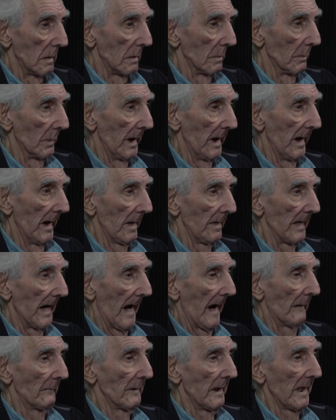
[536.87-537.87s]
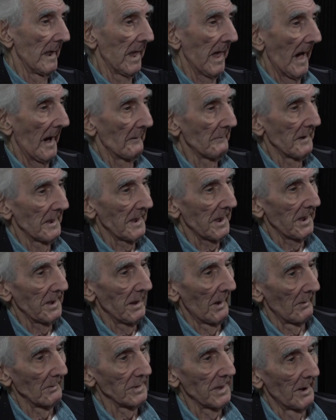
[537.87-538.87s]
Well, I really
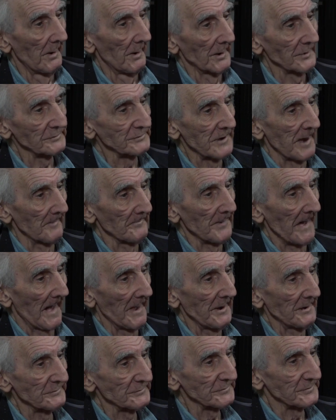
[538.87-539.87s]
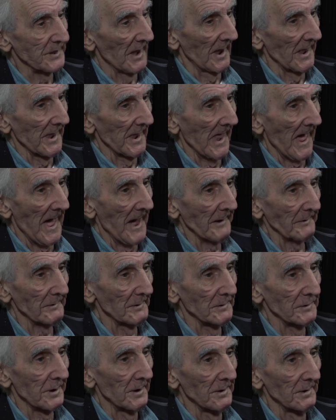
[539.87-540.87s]
don't know, except I just got a
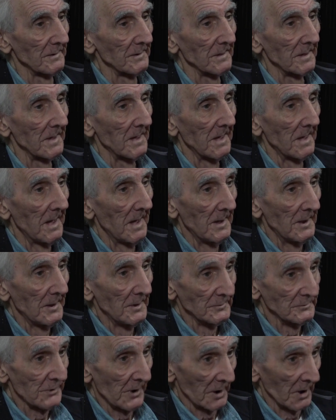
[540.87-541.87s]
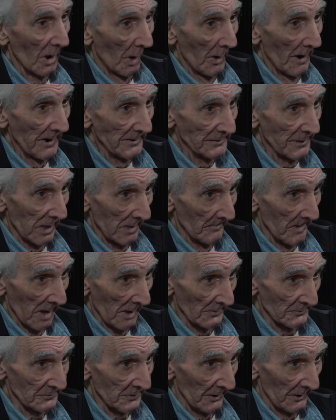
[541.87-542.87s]
hankering to go into the
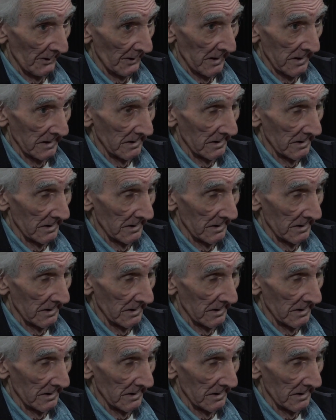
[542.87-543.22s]
military.